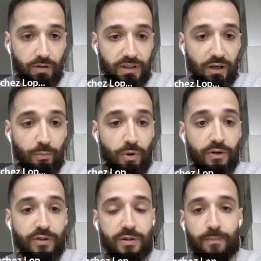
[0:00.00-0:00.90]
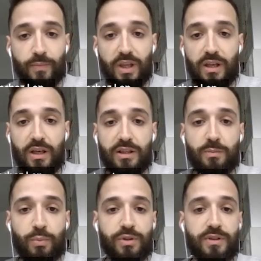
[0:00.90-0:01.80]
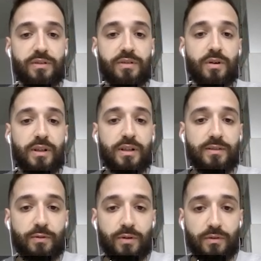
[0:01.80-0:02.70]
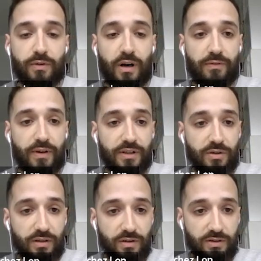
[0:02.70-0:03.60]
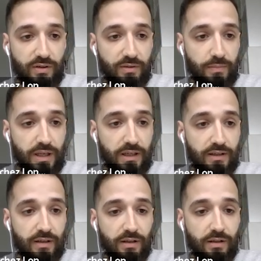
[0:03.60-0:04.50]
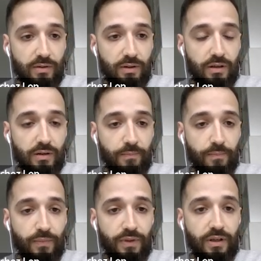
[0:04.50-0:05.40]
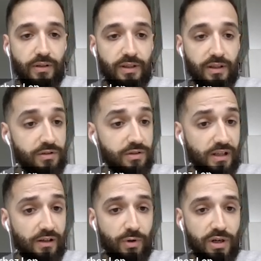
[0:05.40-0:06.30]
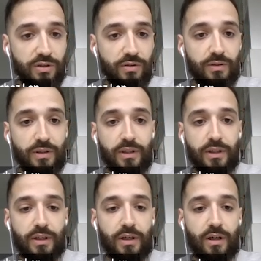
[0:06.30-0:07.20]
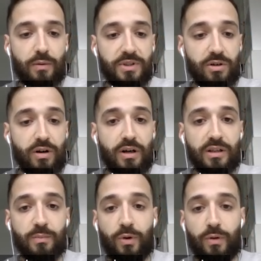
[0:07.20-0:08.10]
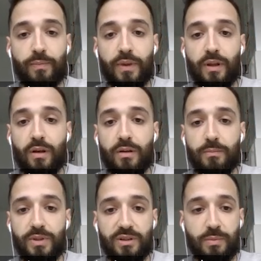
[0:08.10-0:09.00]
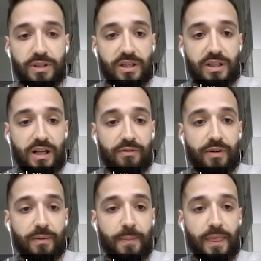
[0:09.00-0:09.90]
yellow box. It's important to know that for alpha attractors, you can make the tension to scalar ratio arbitrarily small just by changing alpha.